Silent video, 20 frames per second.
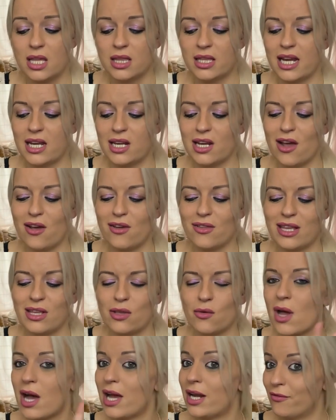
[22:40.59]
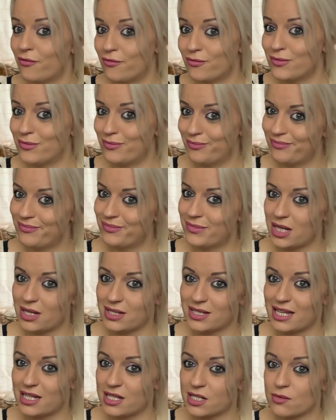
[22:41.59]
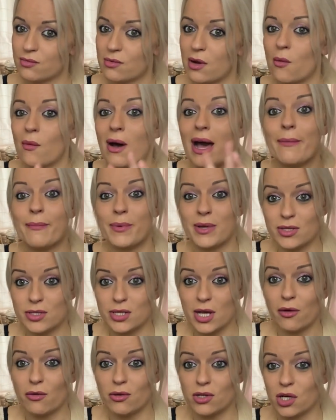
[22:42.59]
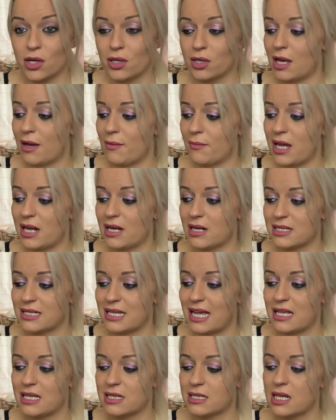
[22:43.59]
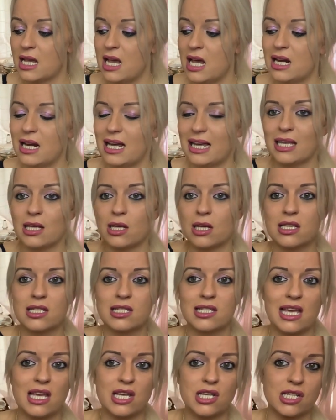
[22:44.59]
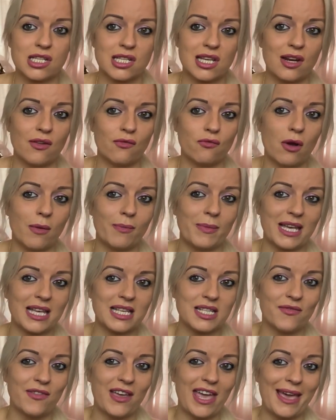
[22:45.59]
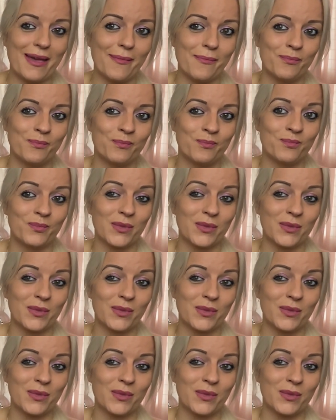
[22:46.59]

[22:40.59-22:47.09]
They know that you kind of, don't take this the wrong way, but dote on them in a sense. Like you can see, she's kind of rubbing his feet.